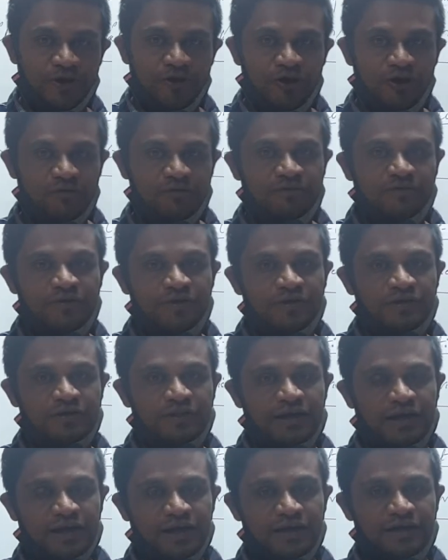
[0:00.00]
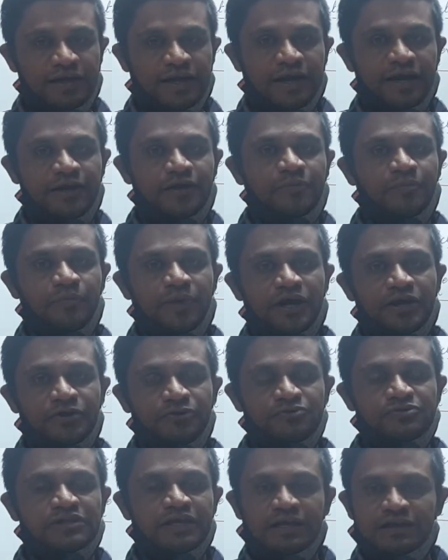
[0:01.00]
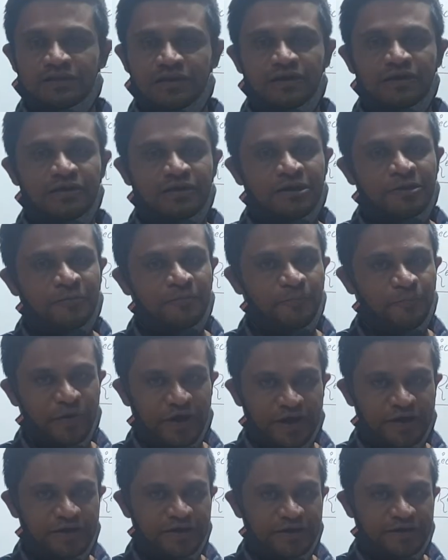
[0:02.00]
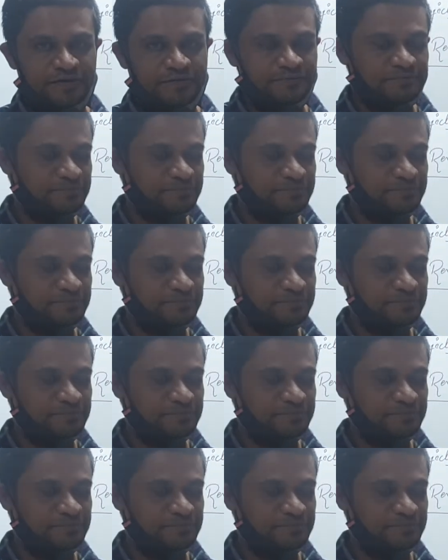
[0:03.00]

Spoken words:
of the content by using the printer.